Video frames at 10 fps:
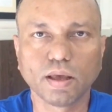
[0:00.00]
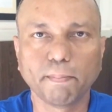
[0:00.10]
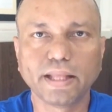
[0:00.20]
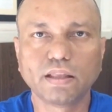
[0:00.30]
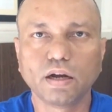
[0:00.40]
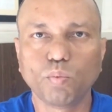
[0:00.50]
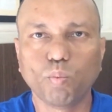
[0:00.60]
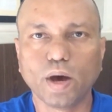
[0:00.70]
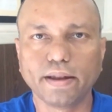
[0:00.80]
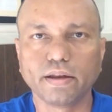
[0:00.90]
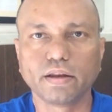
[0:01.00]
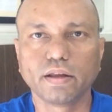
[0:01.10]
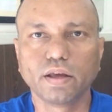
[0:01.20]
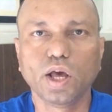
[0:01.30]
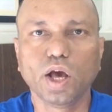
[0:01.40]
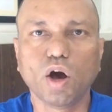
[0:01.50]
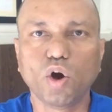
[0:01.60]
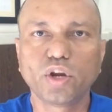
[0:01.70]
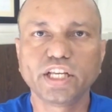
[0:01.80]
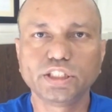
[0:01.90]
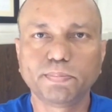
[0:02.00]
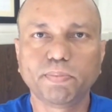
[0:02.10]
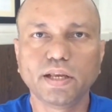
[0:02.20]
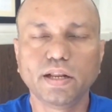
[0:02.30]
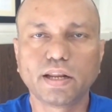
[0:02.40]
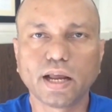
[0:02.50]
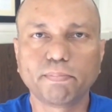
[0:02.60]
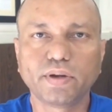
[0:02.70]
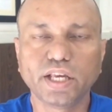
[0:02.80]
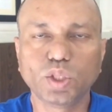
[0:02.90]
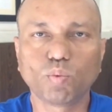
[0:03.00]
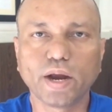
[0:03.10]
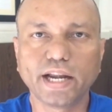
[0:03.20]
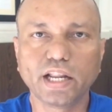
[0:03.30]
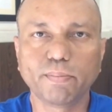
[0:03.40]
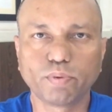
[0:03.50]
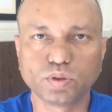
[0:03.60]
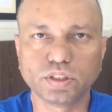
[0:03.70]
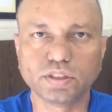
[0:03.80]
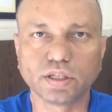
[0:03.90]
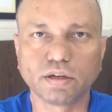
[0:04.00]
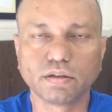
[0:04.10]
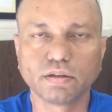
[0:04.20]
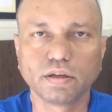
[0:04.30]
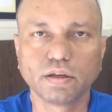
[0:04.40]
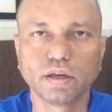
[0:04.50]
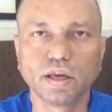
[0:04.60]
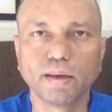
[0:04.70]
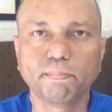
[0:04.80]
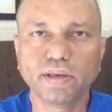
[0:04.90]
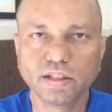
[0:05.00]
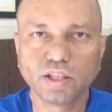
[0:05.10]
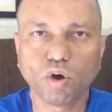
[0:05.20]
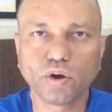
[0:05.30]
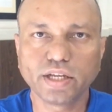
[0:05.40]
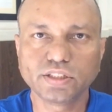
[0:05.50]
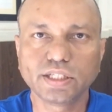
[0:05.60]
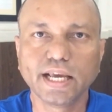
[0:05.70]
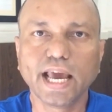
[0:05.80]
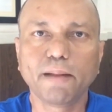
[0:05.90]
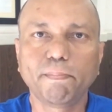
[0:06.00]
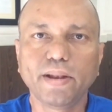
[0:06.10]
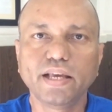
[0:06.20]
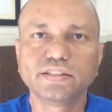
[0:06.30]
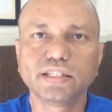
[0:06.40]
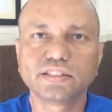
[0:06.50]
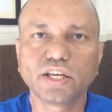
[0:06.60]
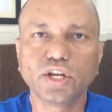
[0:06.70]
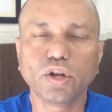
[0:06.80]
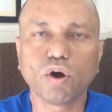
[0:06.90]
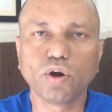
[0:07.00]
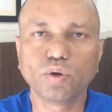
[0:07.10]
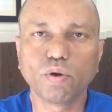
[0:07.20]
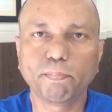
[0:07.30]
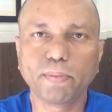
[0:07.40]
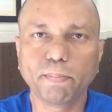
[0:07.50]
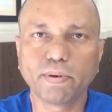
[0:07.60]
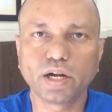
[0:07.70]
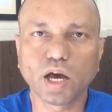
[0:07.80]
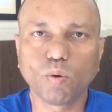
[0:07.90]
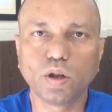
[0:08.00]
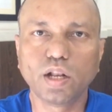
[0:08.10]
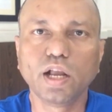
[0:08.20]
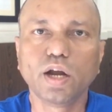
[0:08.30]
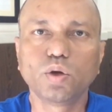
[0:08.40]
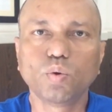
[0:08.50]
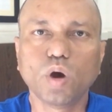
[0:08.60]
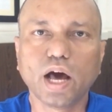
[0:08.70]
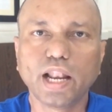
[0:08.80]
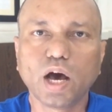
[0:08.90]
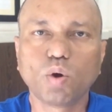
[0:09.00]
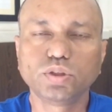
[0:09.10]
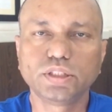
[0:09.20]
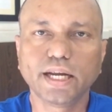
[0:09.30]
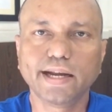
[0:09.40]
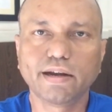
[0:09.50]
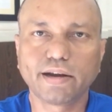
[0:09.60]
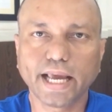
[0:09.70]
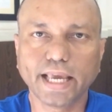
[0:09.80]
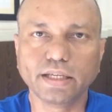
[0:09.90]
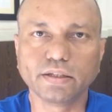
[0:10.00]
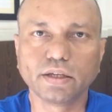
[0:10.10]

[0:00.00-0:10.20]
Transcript: Method 1. Orange peel rub teeth whitening procedure. Peel the orange and place the skin onto a paper towel to allow shade drying.